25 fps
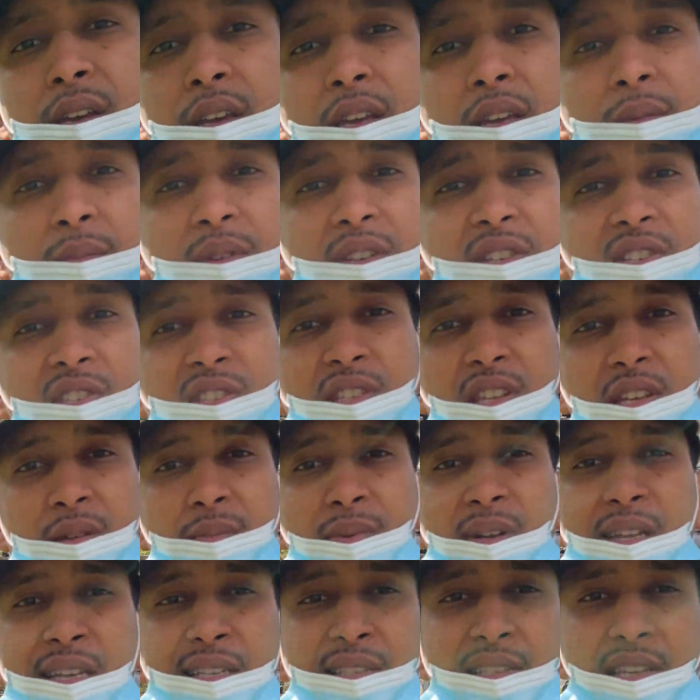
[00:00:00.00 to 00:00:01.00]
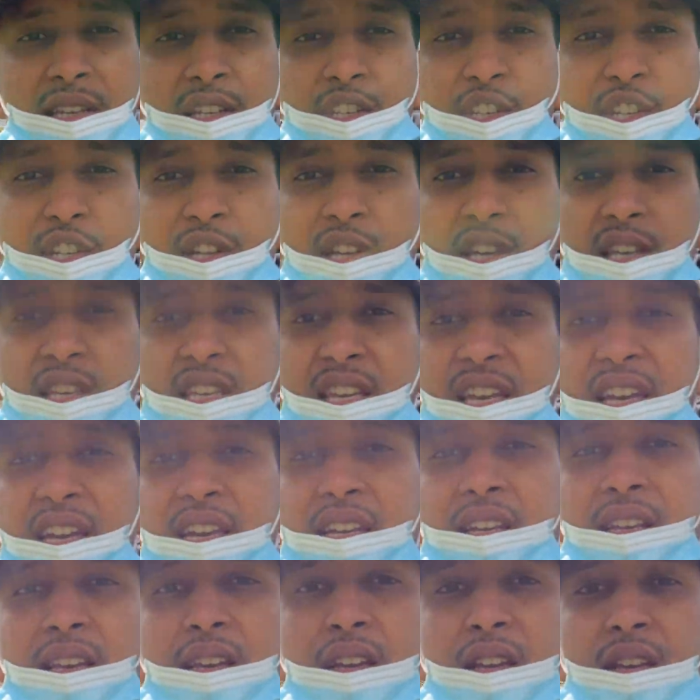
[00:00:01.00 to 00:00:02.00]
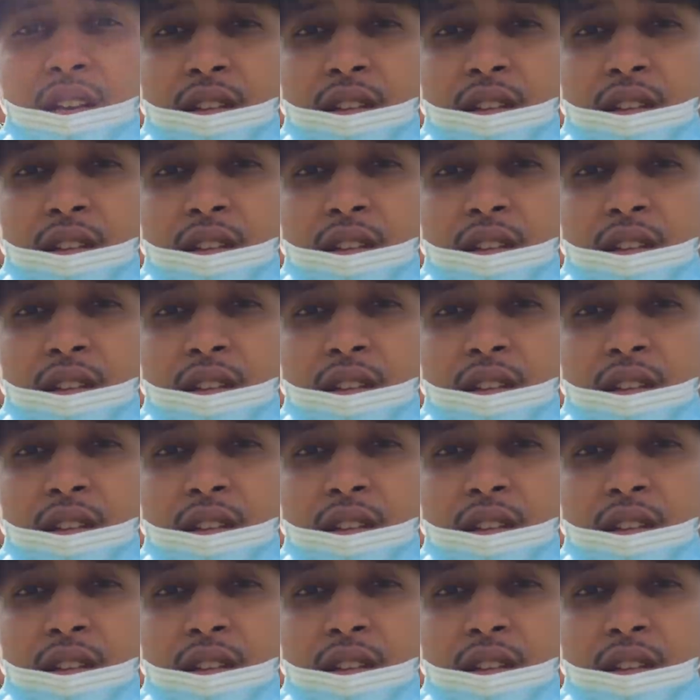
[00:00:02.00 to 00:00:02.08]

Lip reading: image stabilisation again.